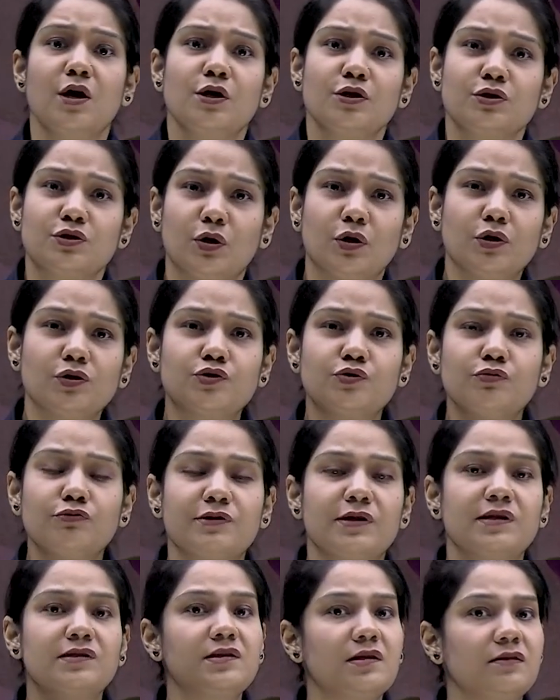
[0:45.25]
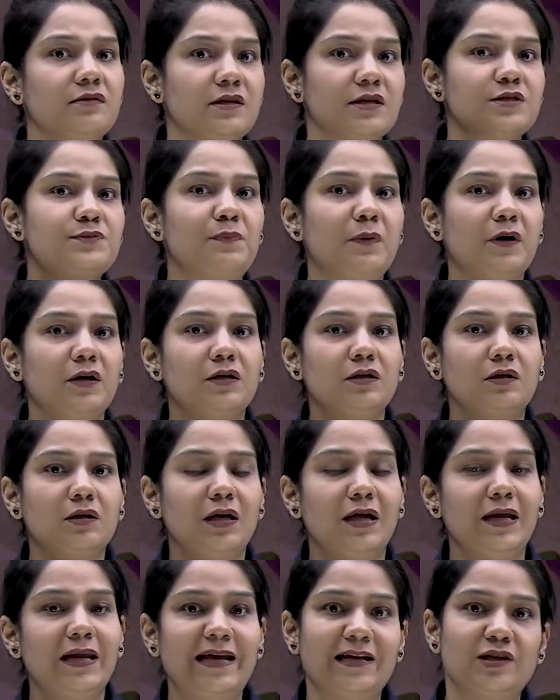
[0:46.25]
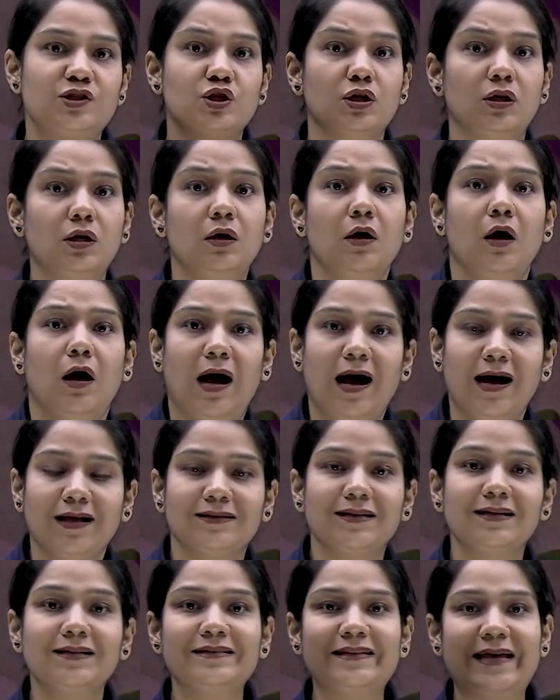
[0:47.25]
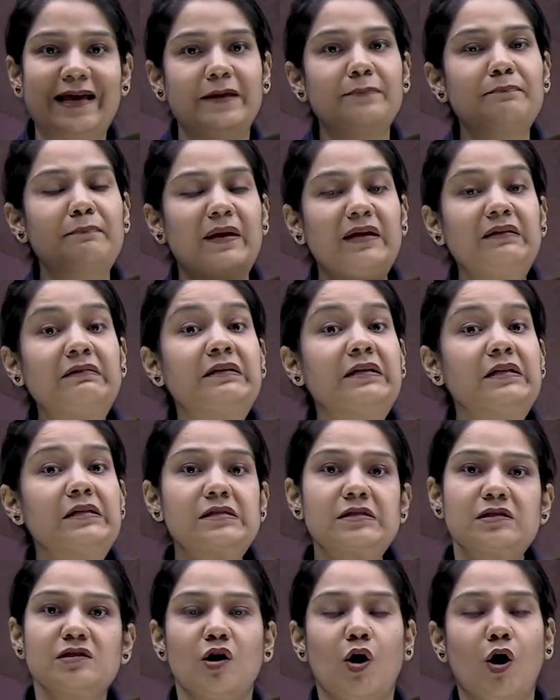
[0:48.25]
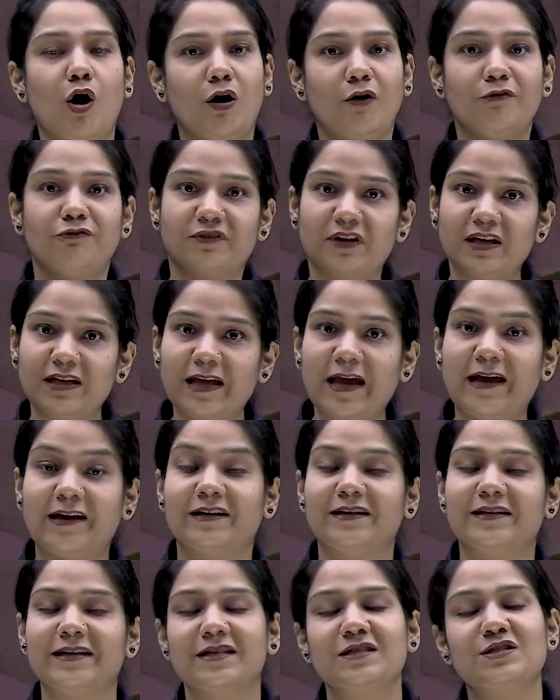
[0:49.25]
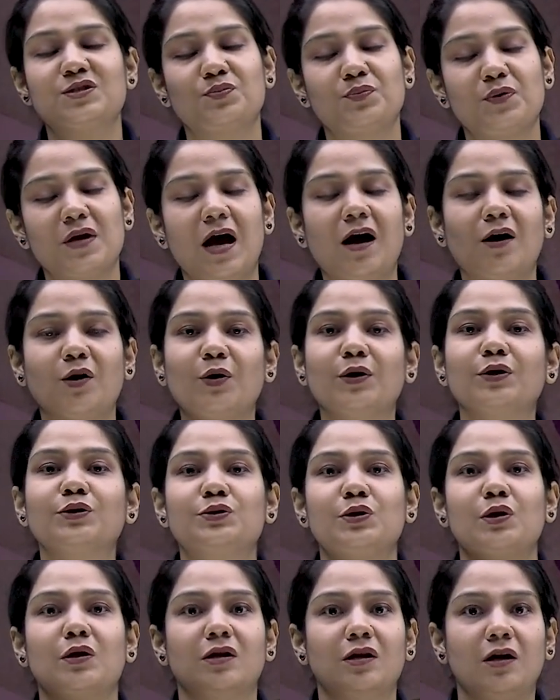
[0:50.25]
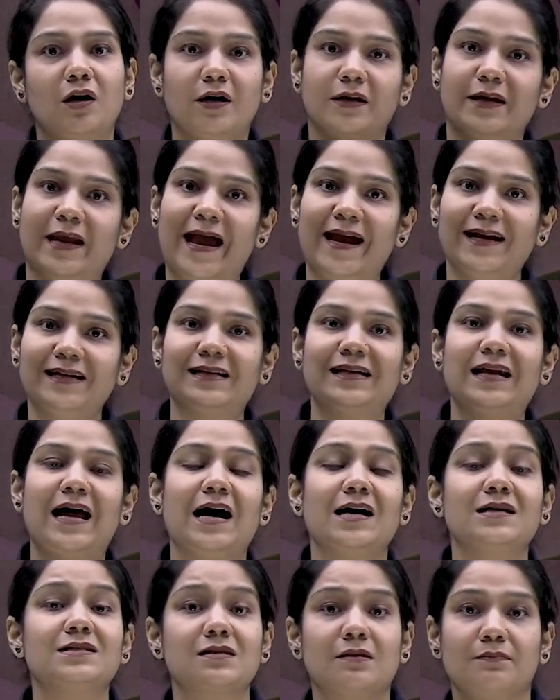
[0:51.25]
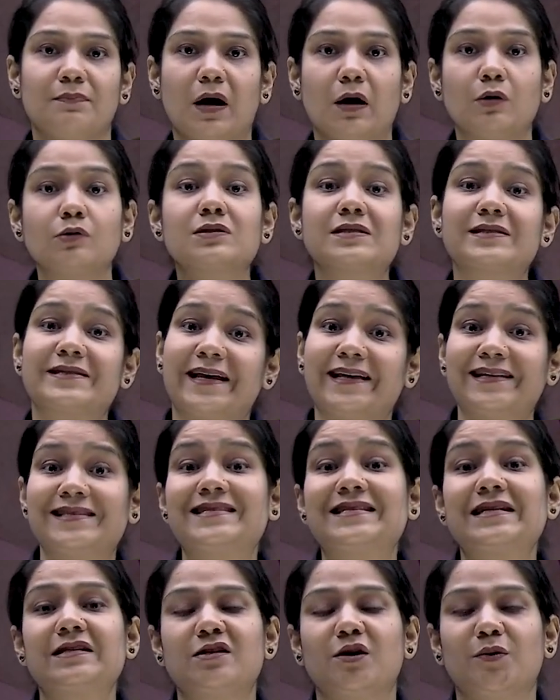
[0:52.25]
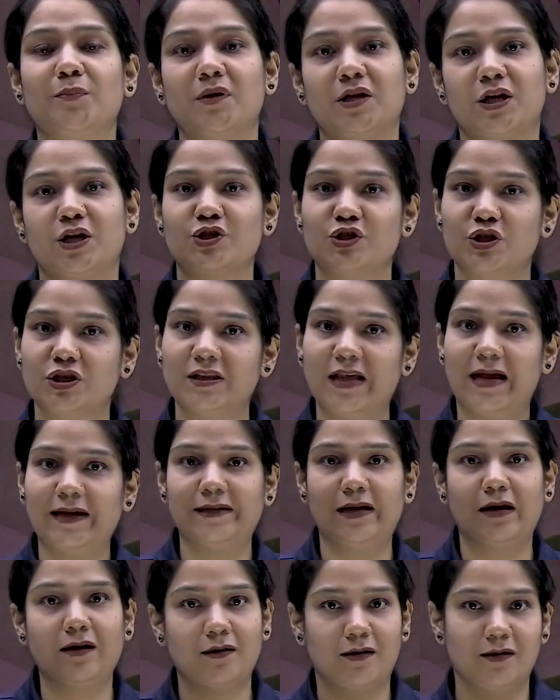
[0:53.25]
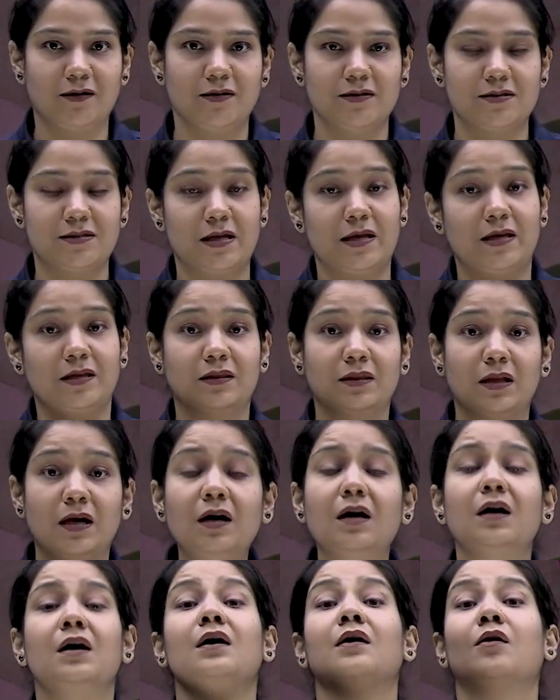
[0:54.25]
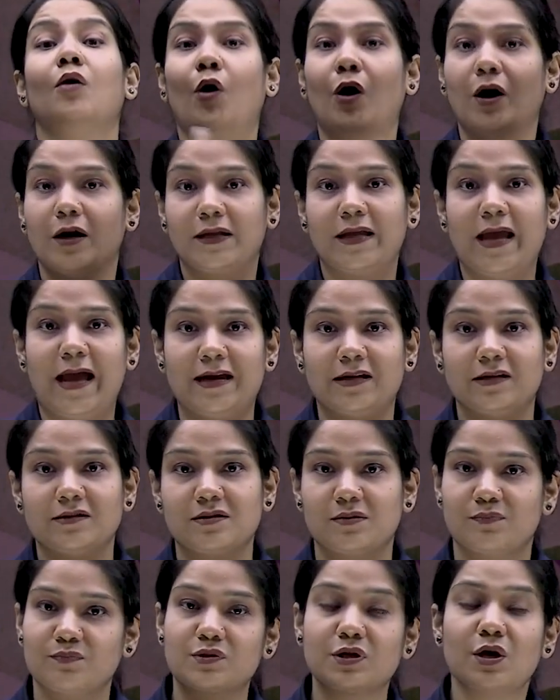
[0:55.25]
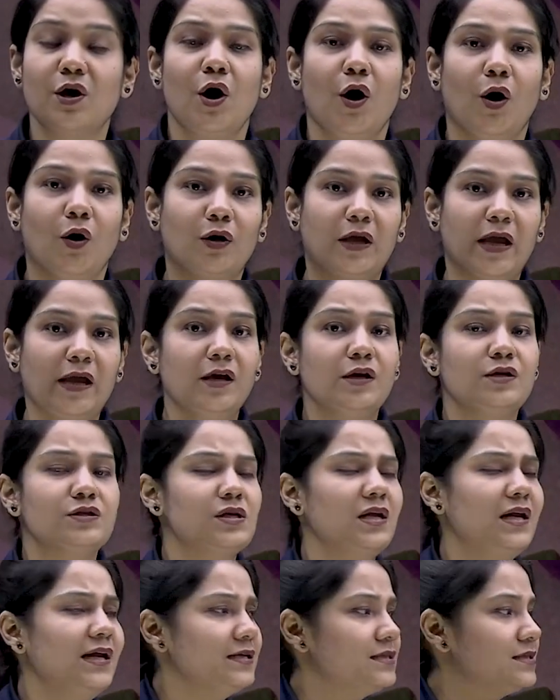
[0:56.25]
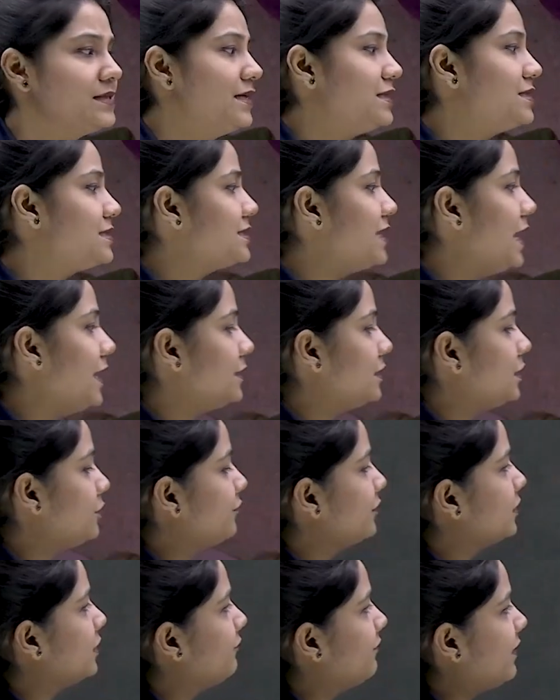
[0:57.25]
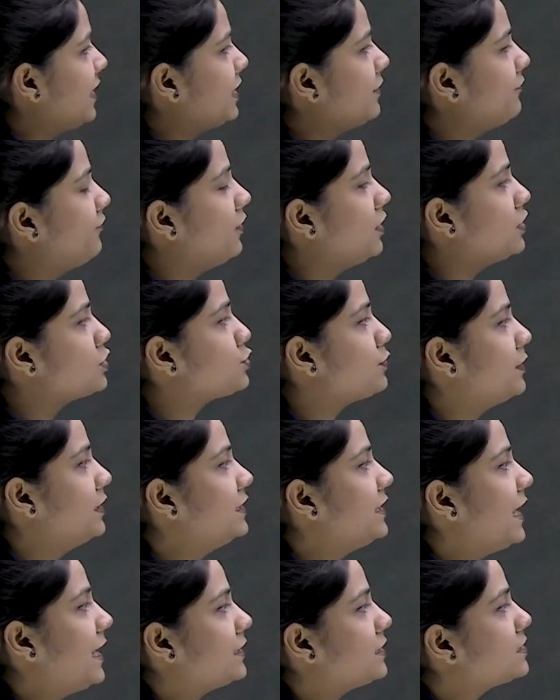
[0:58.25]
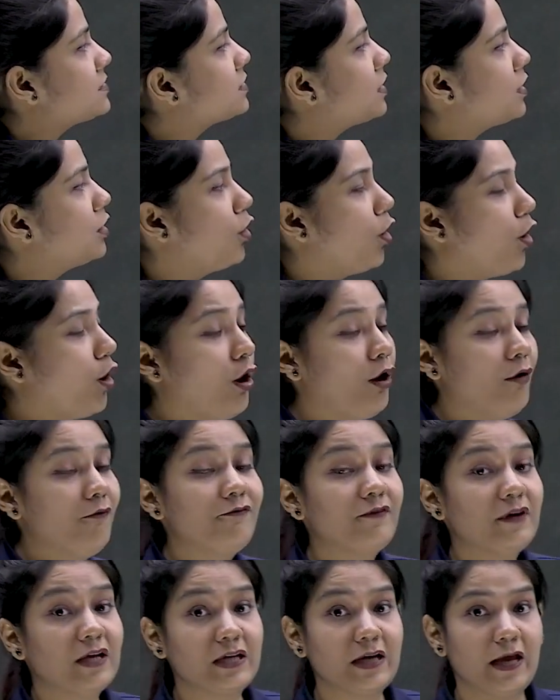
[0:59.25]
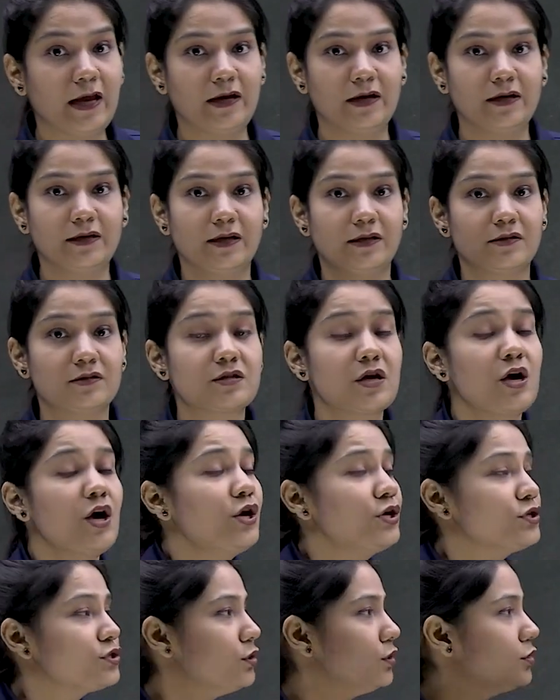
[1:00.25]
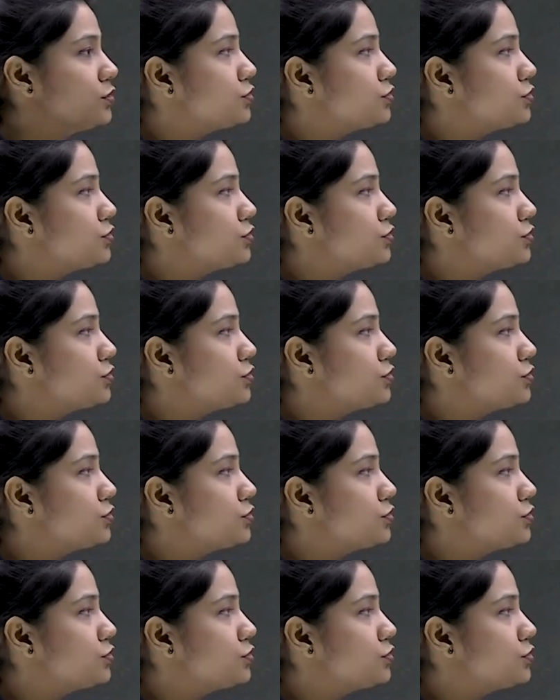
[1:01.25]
So students, in this particular lecture, other than Mendel's law of inheritance, we are going to learn at last about sex determination that occurs in the organisms okay so let's get started with the very first one that is the law of inheritance so